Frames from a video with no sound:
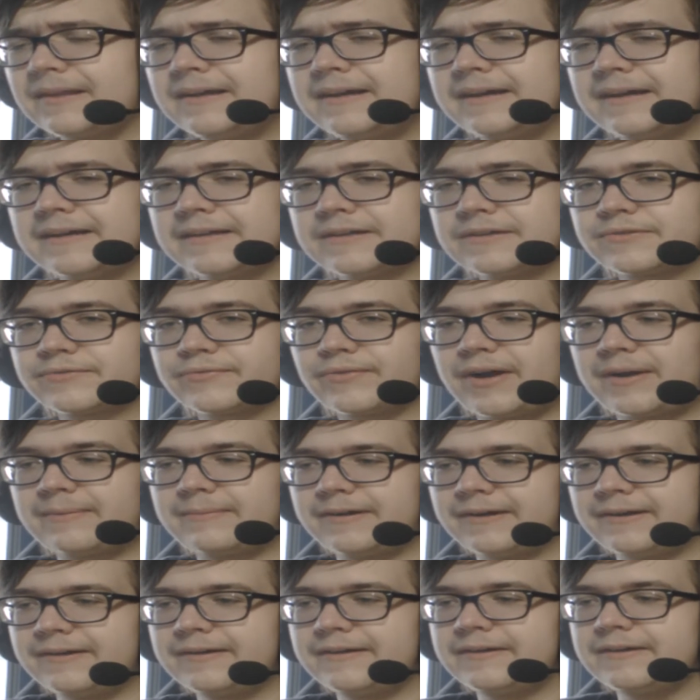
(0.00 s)

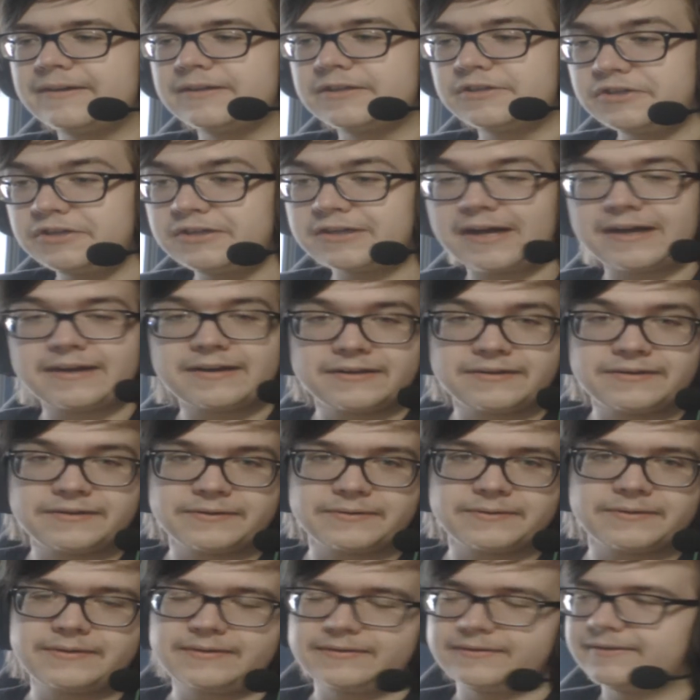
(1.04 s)
drama. She got a
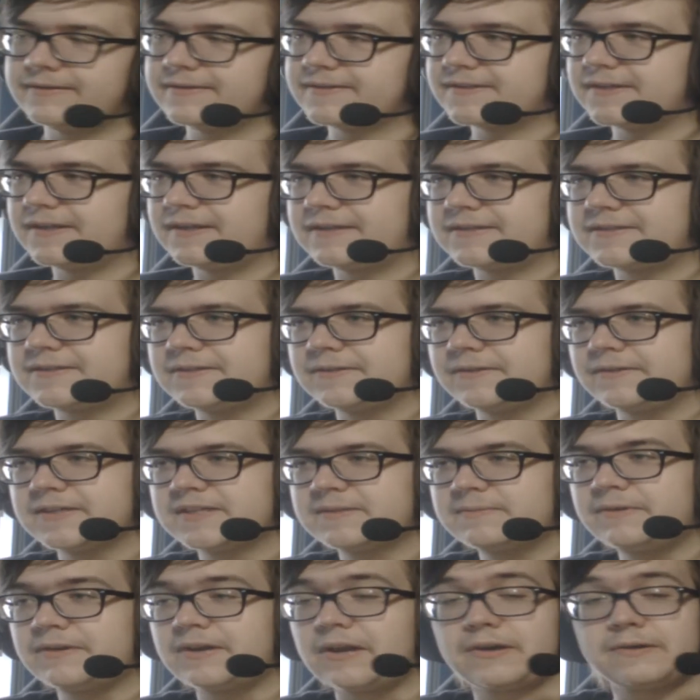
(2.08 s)
new celestial
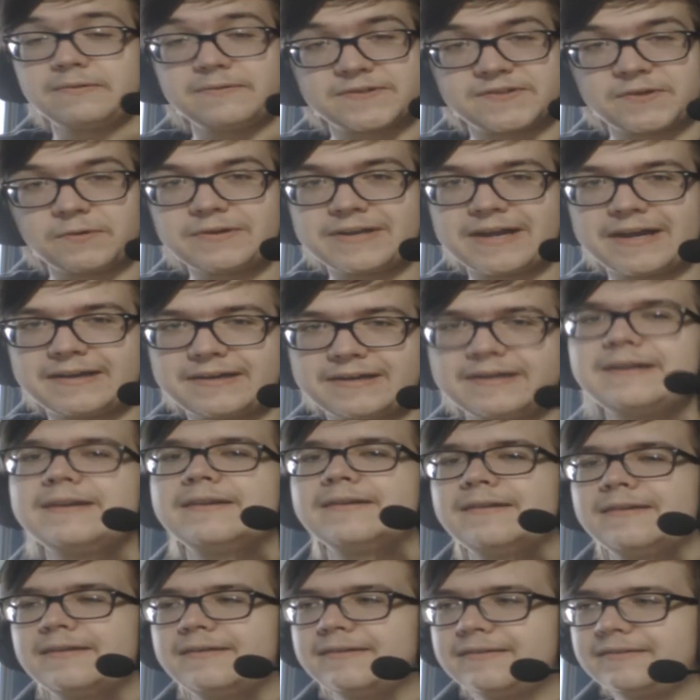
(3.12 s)
spirit, a new zodiac key,
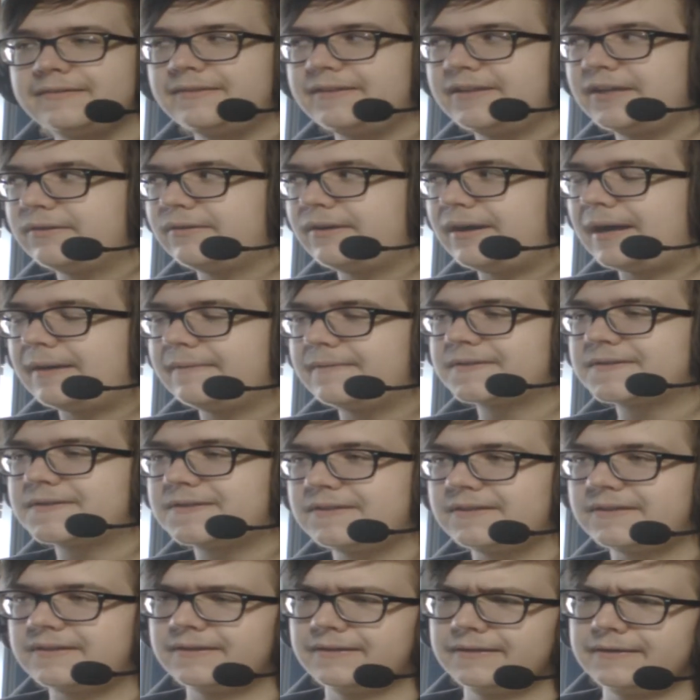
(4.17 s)
Leo,
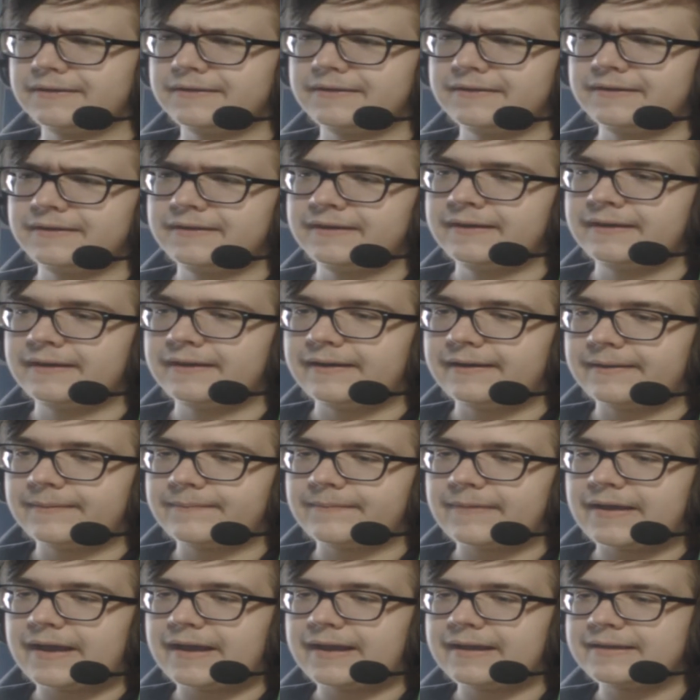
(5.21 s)
obviously.
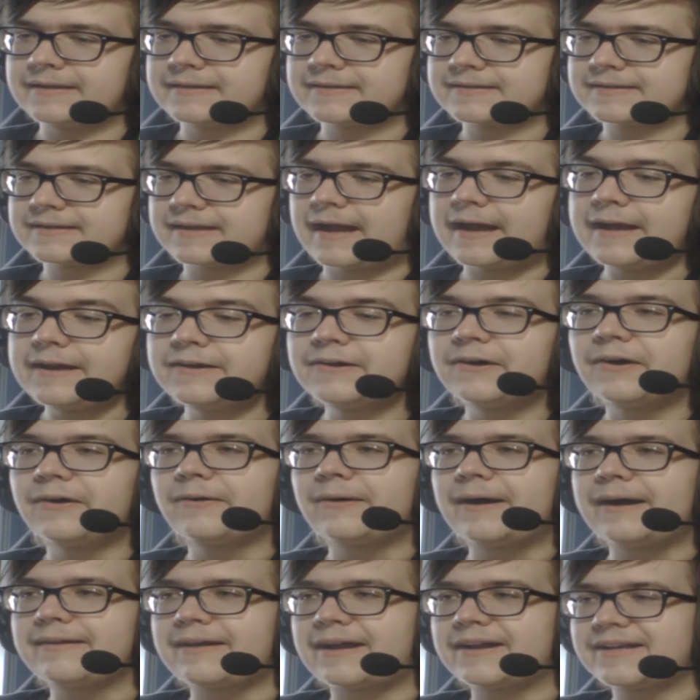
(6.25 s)
And I know,
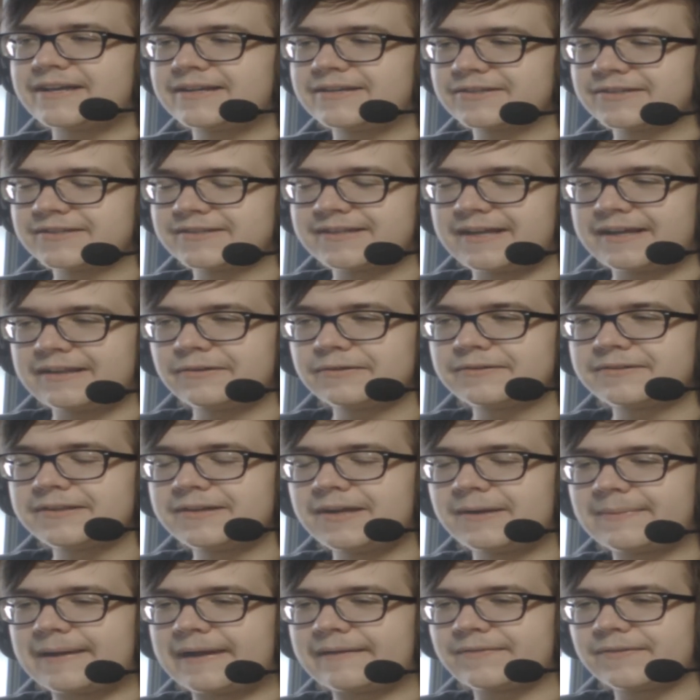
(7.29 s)
I looked it
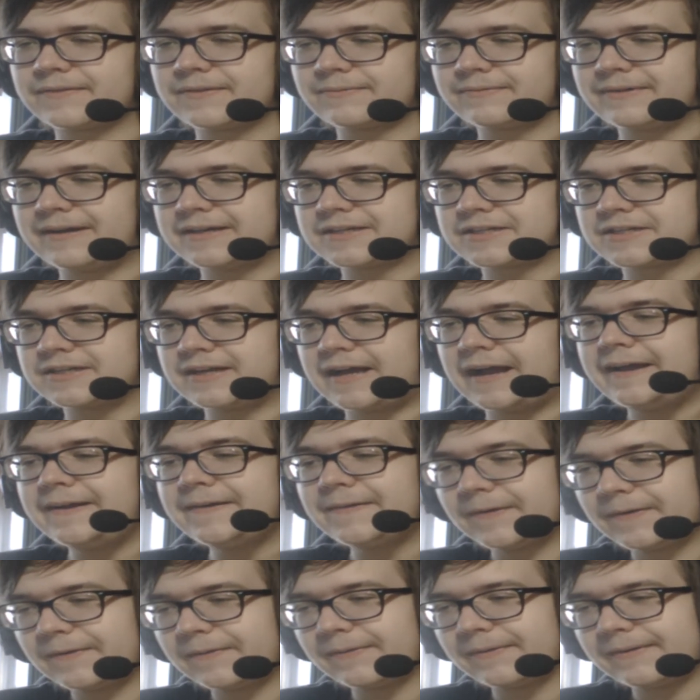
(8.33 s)
up after the reaction. I
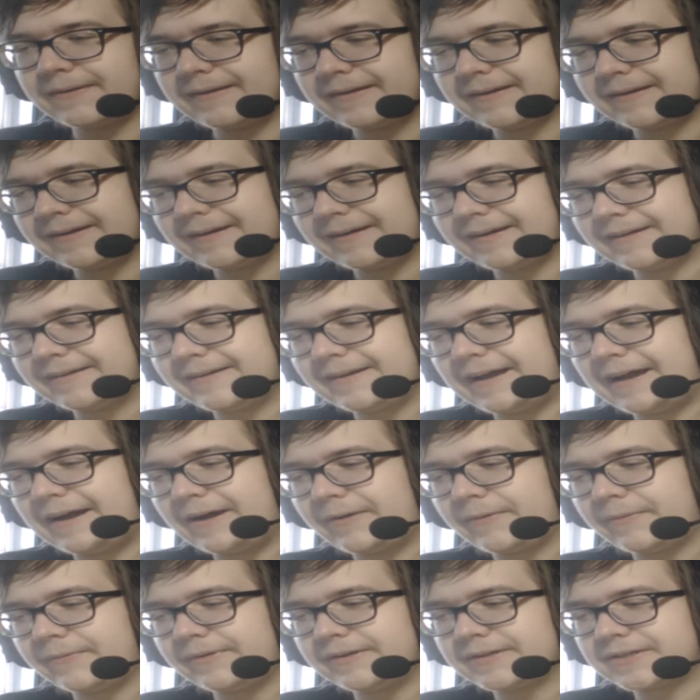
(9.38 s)
know
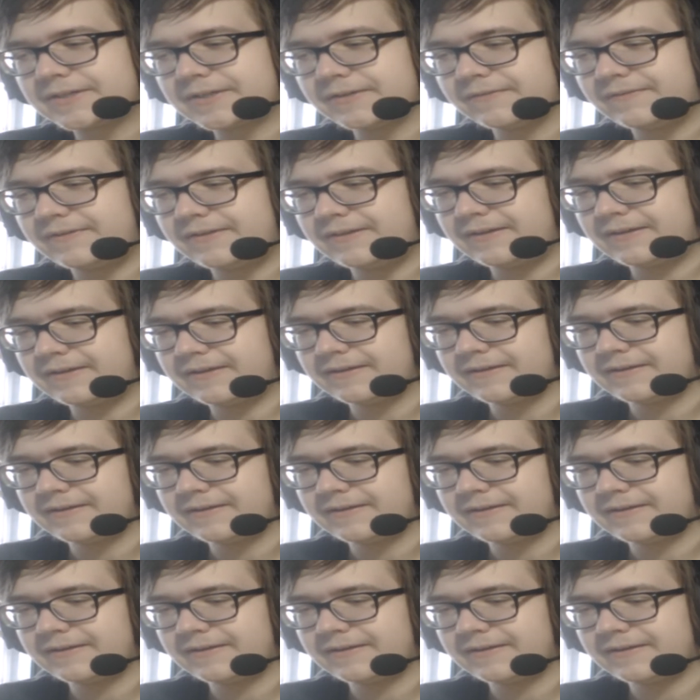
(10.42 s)
now which of the